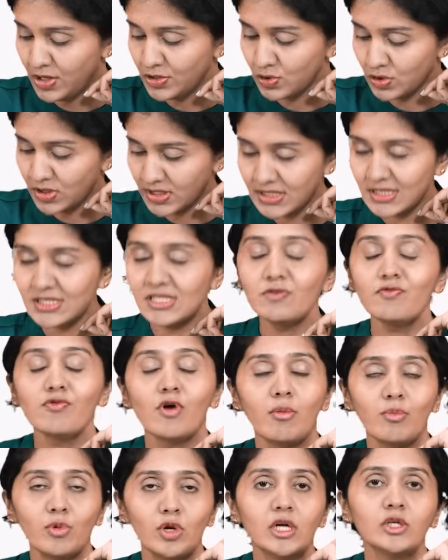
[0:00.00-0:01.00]
So this is the
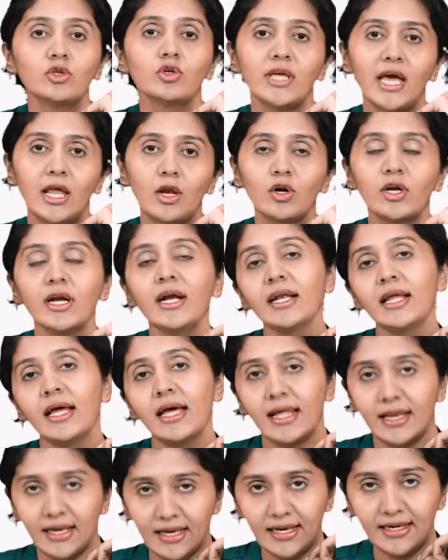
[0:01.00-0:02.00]
formula to calculate
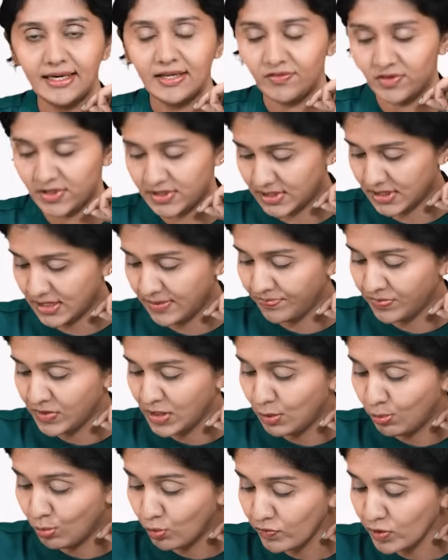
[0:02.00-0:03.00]
relative risk.
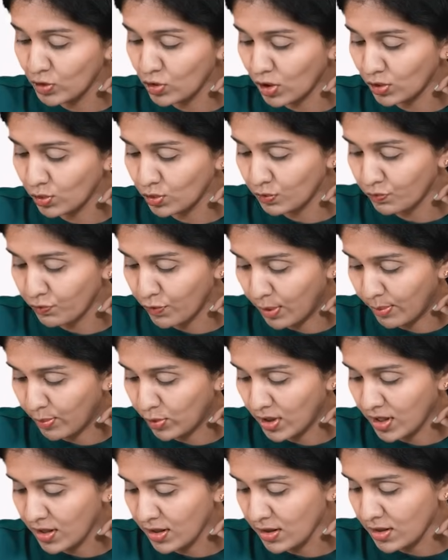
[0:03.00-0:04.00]
Moving on to the
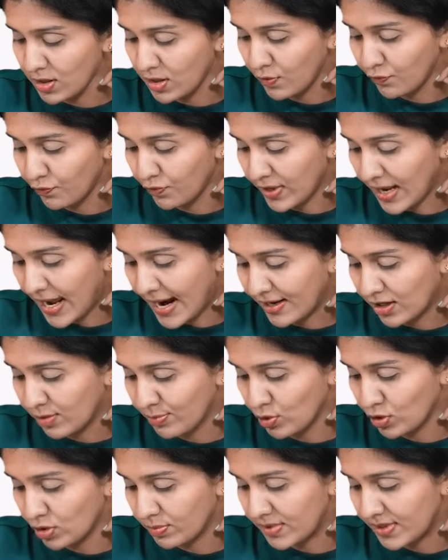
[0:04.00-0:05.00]
formula for
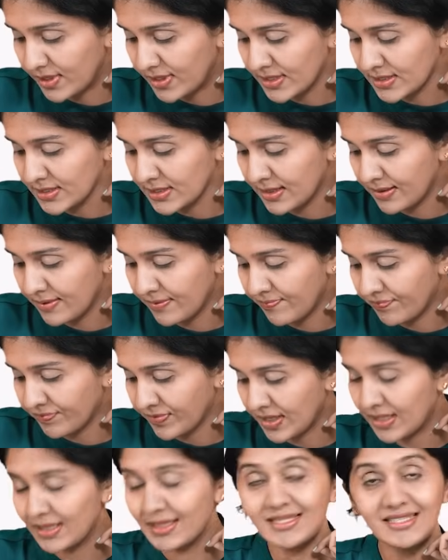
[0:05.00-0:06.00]
attributable risk,
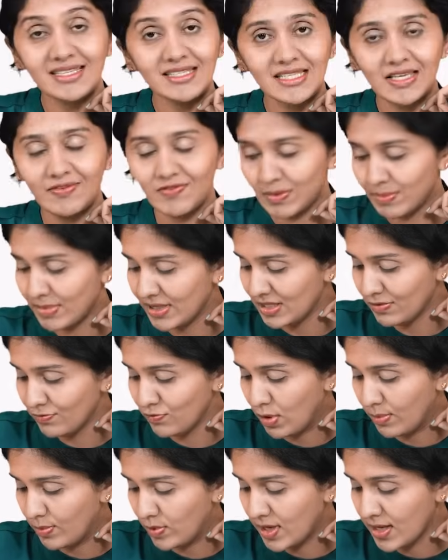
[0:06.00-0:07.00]
this is given by the
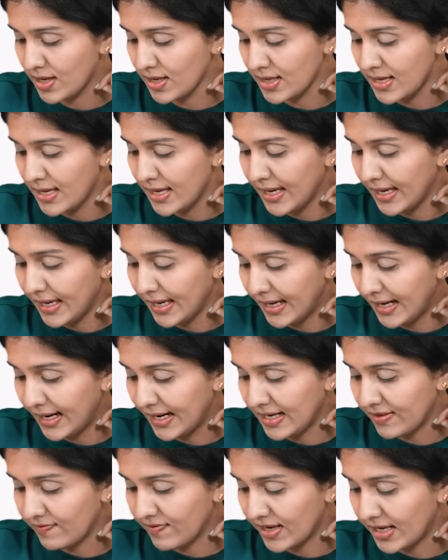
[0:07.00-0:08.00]
formula
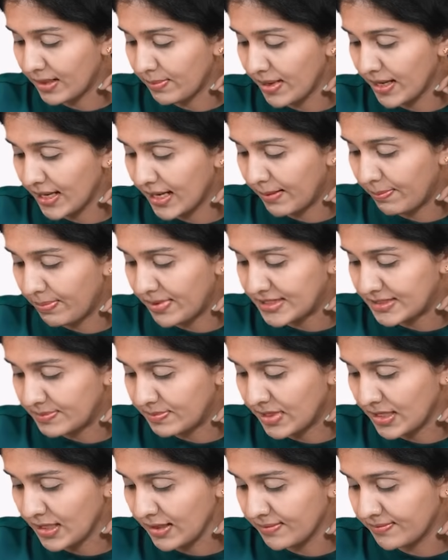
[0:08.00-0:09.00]
A divided by A plus
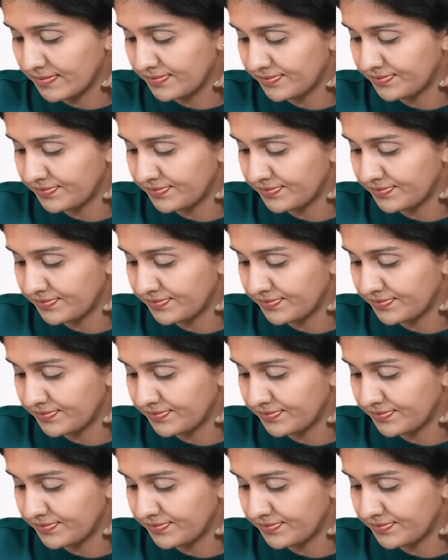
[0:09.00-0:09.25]
B